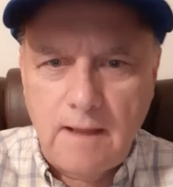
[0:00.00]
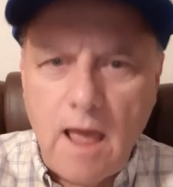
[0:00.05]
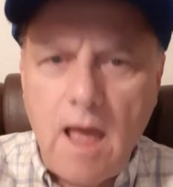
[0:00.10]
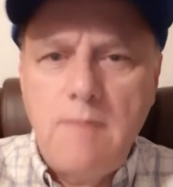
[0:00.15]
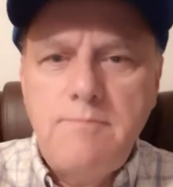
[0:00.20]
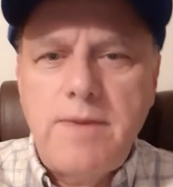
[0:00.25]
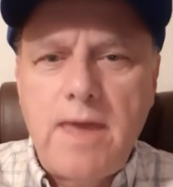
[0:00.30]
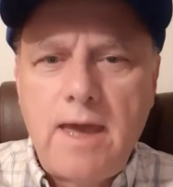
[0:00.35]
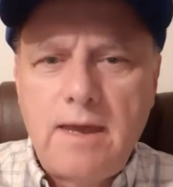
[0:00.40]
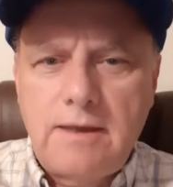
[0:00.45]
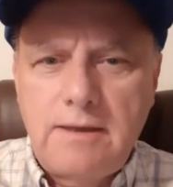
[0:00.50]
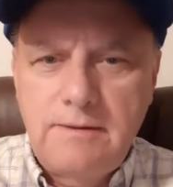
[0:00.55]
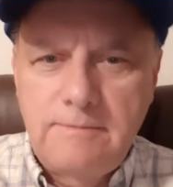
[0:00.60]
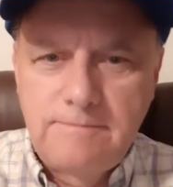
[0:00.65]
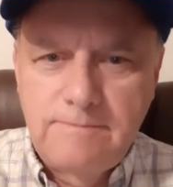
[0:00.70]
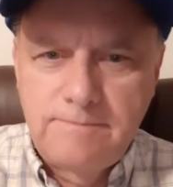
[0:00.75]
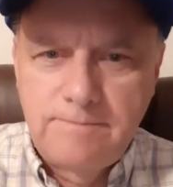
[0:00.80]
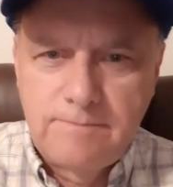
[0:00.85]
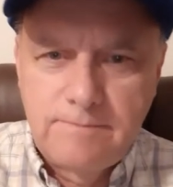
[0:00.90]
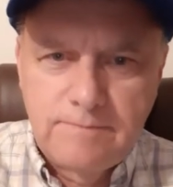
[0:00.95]
I'm back.
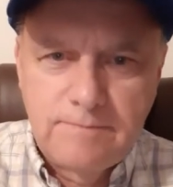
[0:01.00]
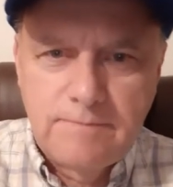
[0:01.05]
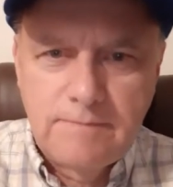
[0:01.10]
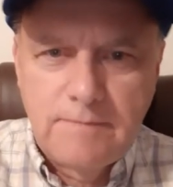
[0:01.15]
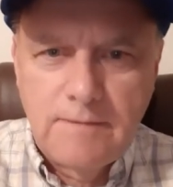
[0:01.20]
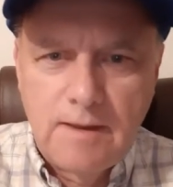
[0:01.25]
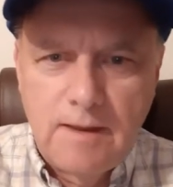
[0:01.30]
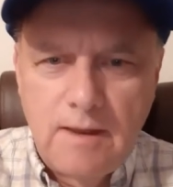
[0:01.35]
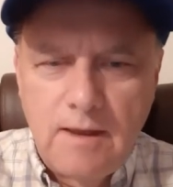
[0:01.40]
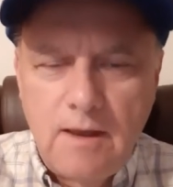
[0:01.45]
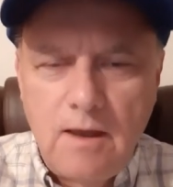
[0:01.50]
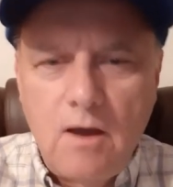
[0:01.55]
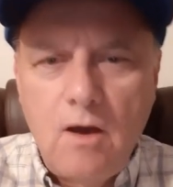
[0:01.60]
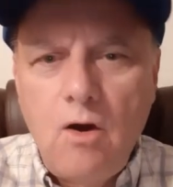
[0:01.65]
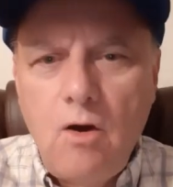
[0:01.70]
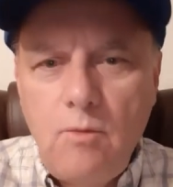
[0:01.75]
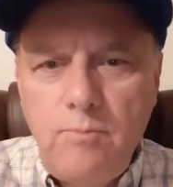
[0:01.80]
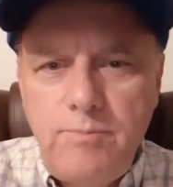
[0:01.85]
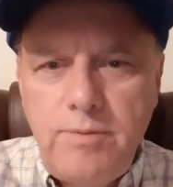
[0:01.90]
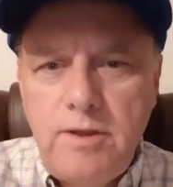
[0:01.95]

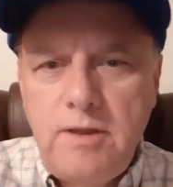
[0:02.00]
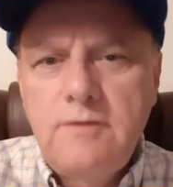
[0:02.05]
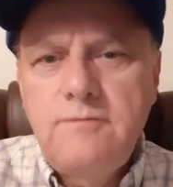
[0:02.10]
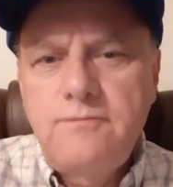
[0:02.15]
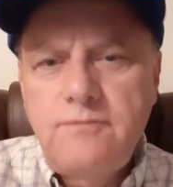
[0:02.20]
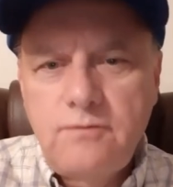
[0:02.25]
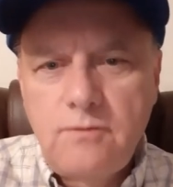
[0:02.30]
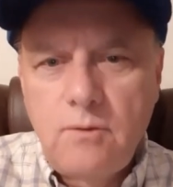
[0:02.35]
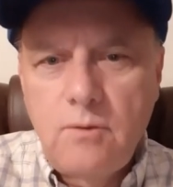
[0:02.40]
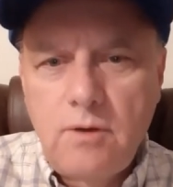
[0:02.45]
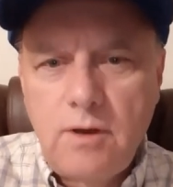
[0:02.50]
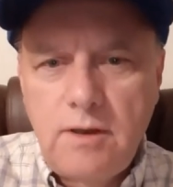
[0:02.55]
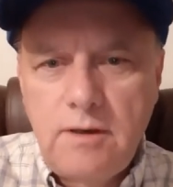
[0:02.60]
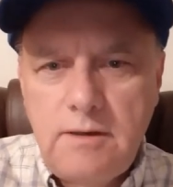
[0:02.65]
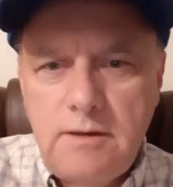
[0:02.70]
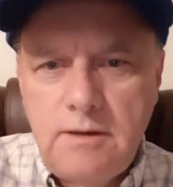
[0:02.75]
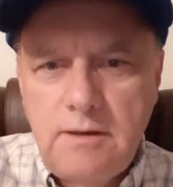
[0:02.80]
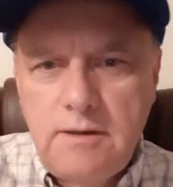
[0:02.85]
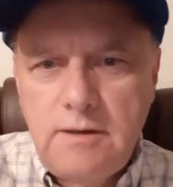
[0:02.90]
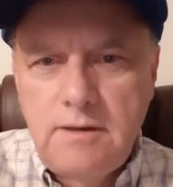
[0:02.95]
Opie and
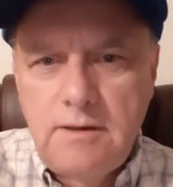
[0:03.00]
Floyd,